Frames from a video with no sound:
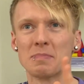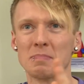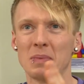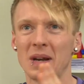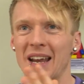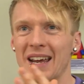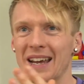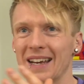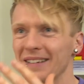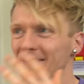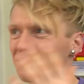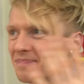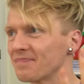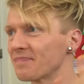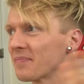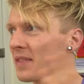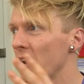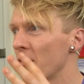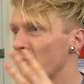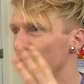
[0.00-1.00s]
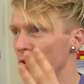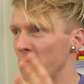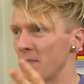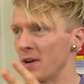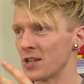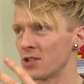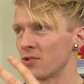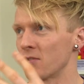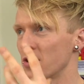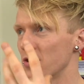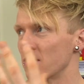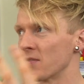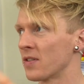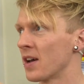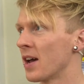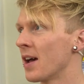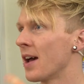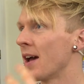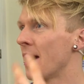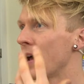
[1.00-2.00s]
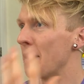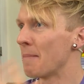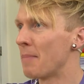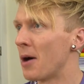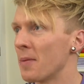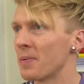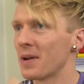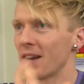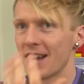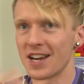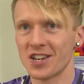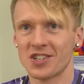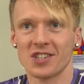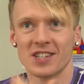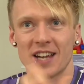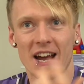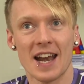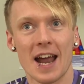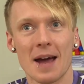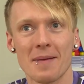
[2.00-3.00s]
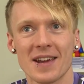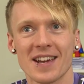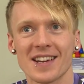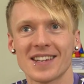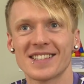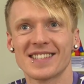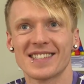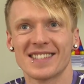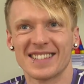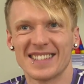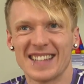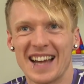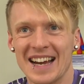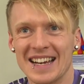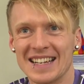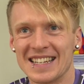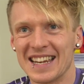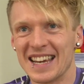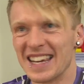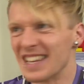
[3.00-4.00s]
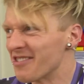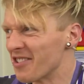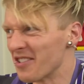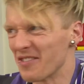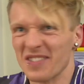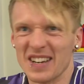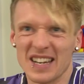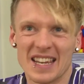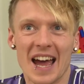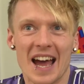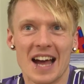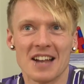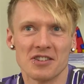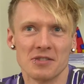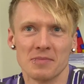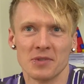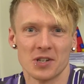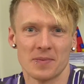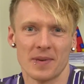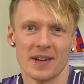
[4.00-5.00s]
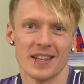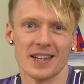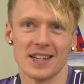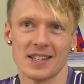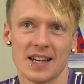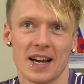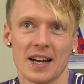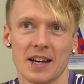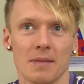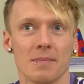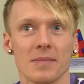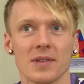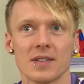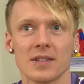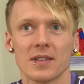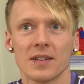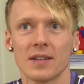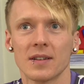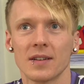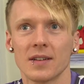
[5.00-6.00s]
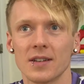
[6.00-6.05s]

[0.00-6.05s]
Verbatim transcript: But like from a sort of population dynamics idea, you don't really care too much about the exact numbers.